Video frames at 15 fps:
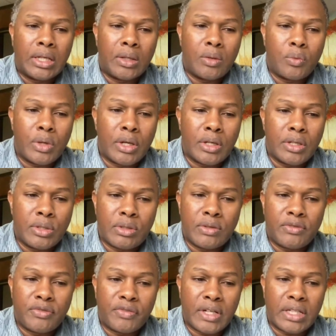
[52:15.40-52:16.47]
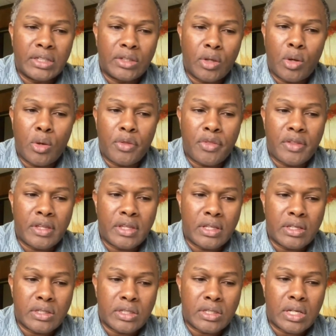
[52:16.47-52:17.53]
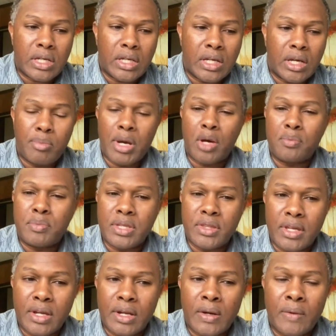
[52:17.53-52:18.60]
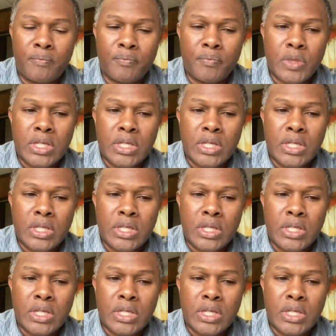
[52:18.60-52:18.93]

where you can find all things about me there.